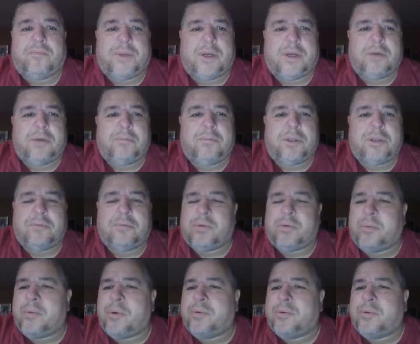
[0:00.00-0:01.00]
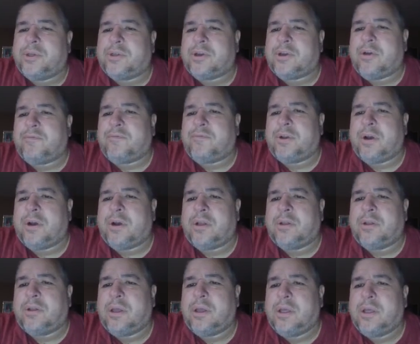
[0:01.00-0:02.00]
I've been promoting this off and
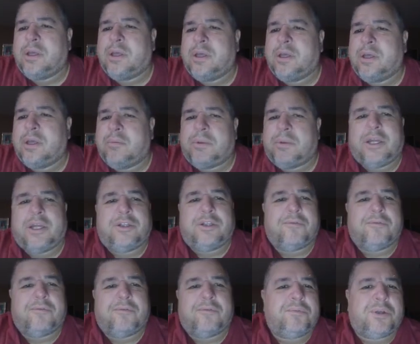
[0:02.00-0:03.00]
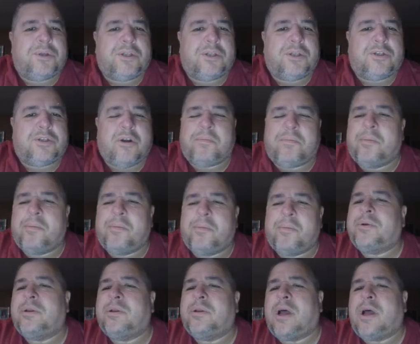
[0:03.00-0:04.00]
on. I definitely was going to start
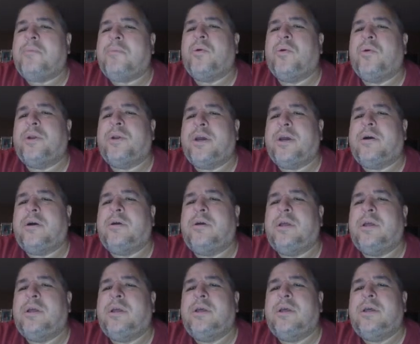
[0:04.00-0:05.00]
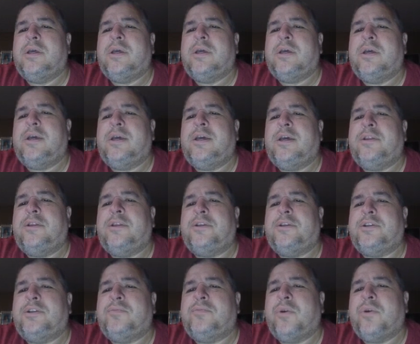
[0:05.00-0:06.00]
promoting a lot more now. And
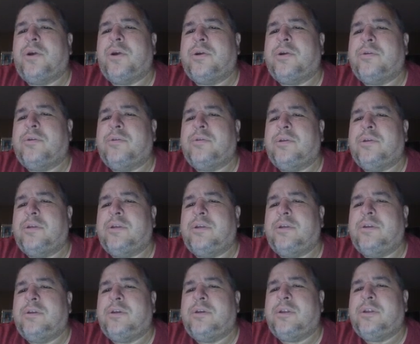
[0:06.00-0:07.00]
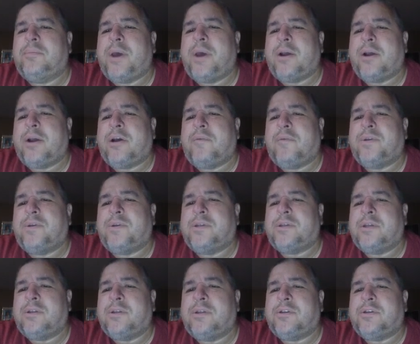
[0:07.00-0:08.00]
this is where you get in the back office,
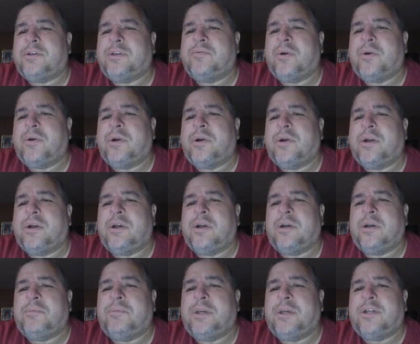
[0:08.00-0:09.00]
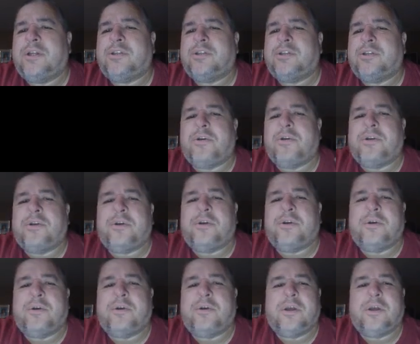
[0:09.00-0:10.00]
and this is where um, you get started
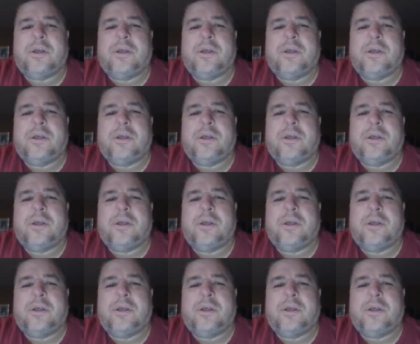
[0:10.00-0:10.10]
here.